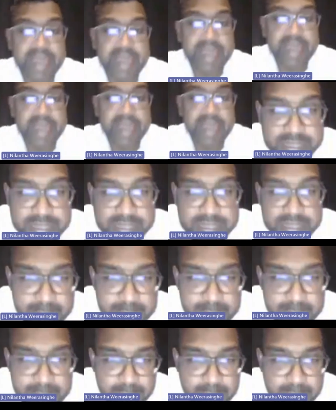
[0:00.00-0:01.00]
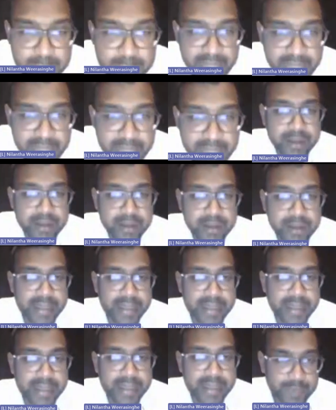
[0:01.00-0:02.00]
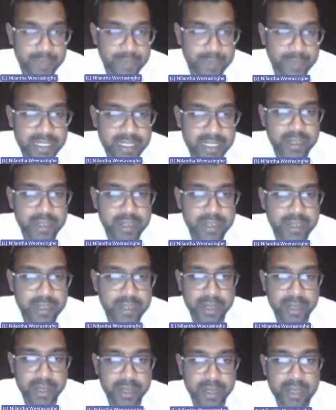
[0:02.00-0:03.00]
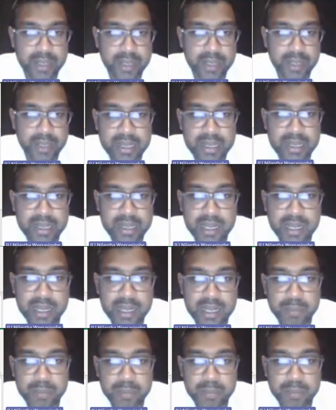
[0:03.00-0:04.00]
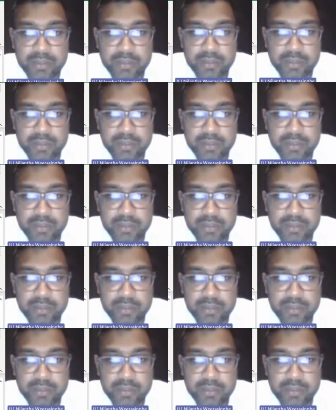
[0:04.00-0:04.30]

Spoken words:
Except blank, except this inventory matter, a company